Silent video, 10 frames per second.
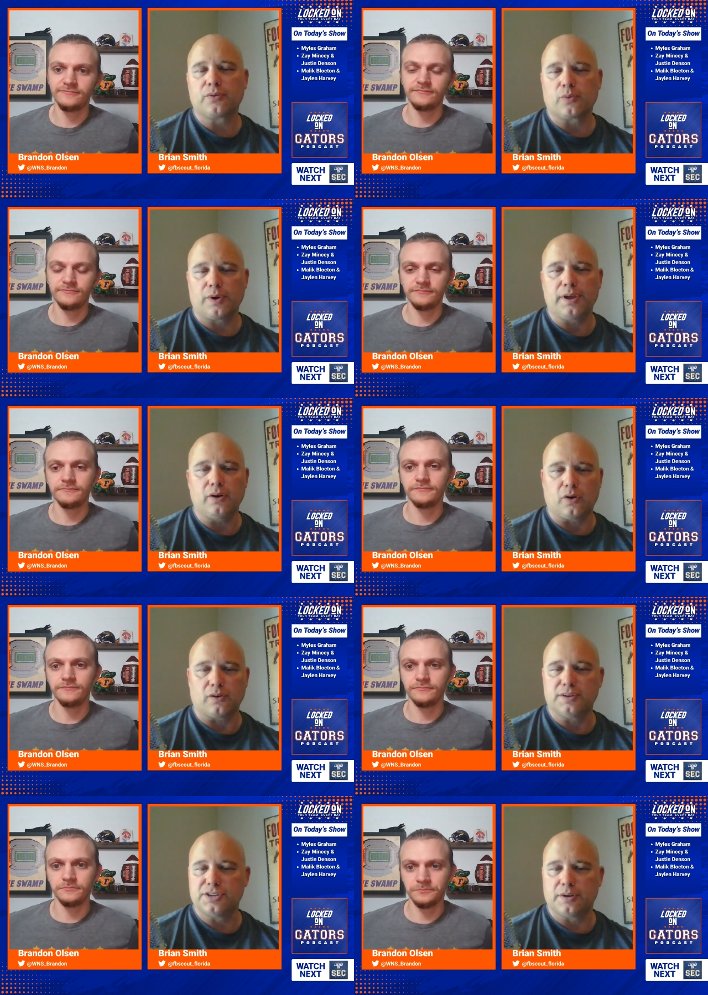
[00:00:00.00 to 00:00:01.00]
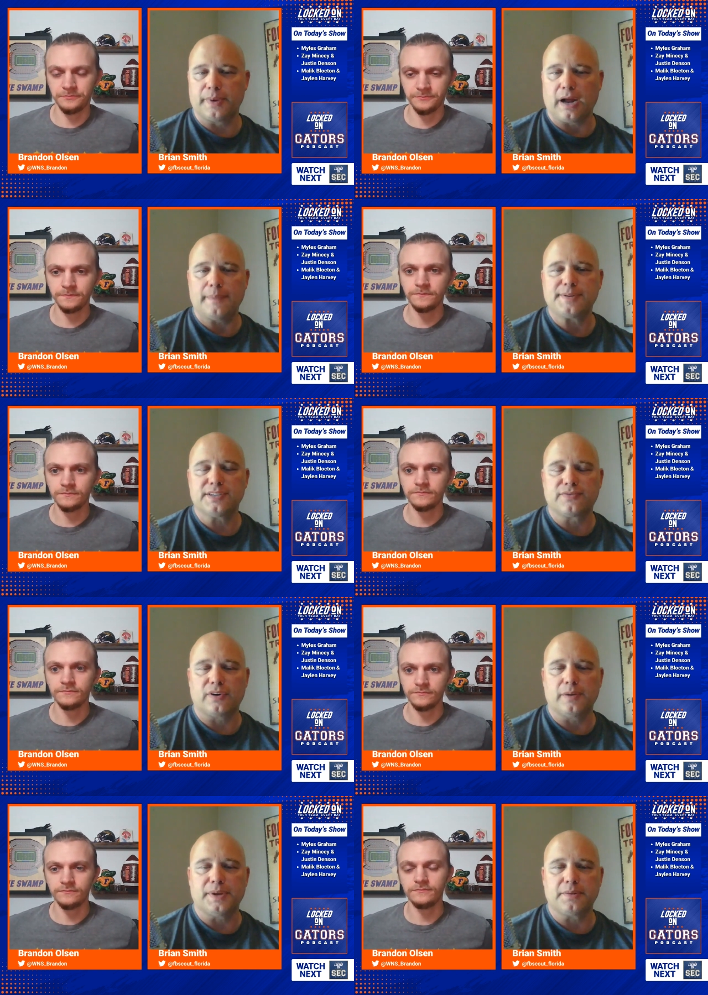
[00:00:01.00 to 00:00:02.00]
Speaker 1: three are legitimate options for
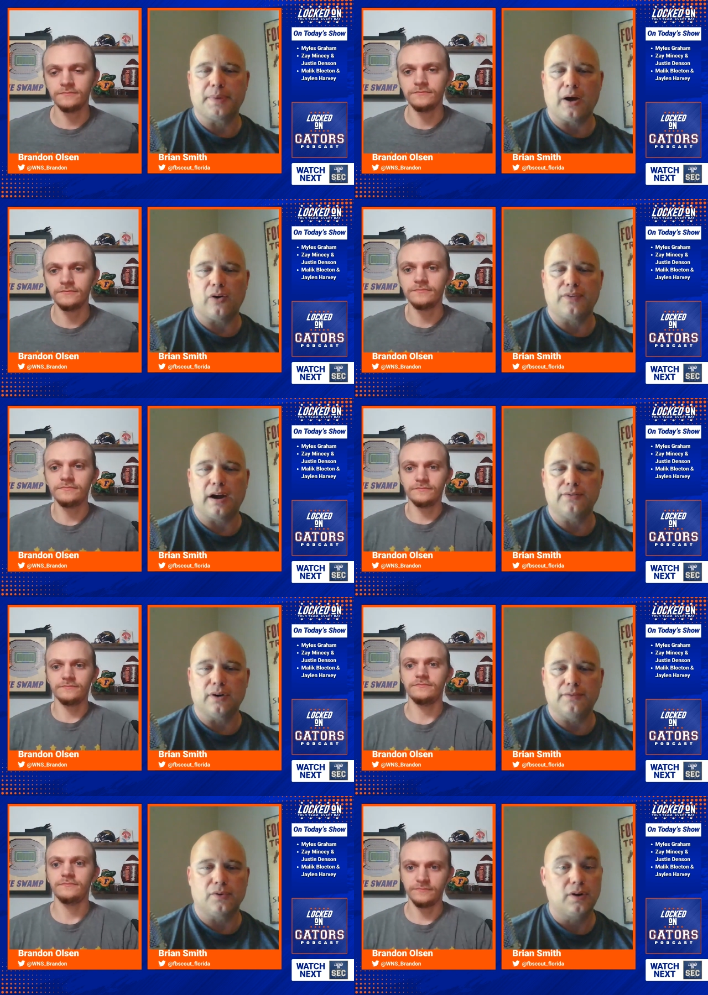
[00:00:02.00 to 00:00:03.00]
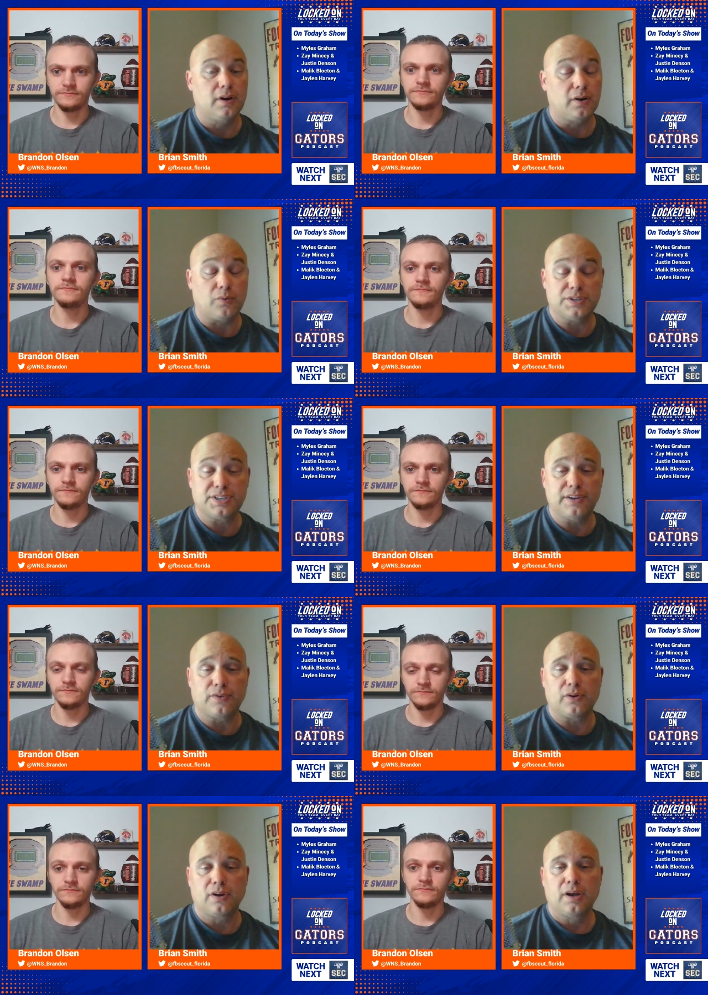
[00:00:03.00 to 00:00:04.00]
him at the Power 5 level:
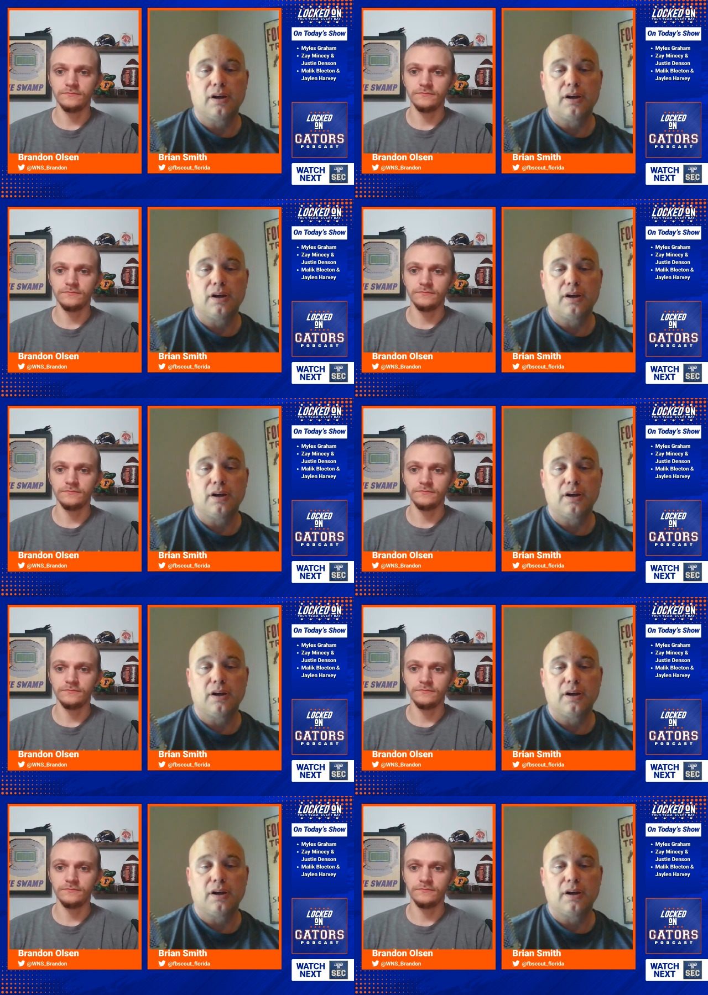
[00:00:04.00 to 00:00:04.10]
receiver,